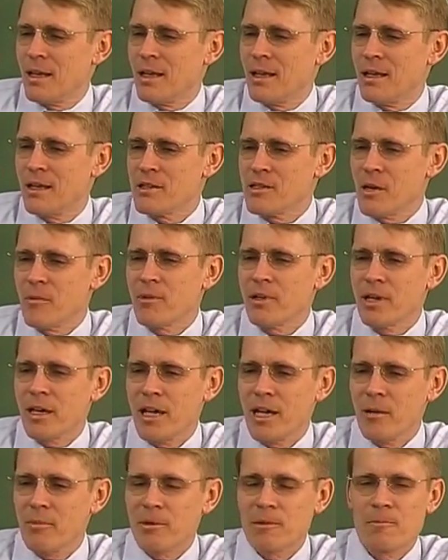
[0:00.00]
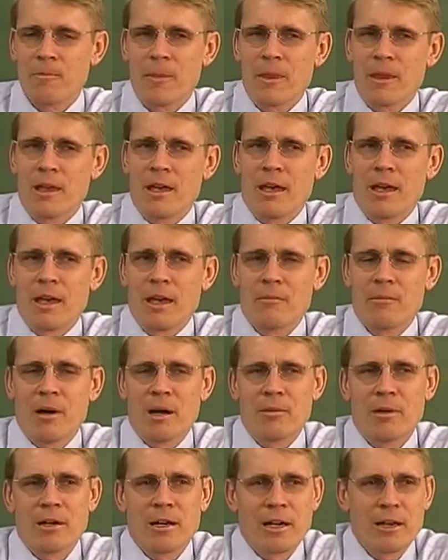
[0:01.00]
Something happened. Mom
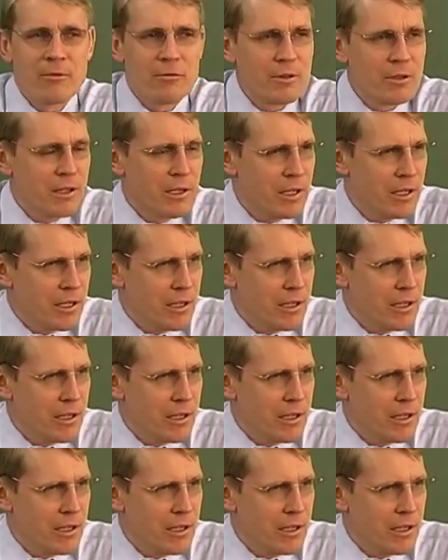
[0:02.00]
and I were in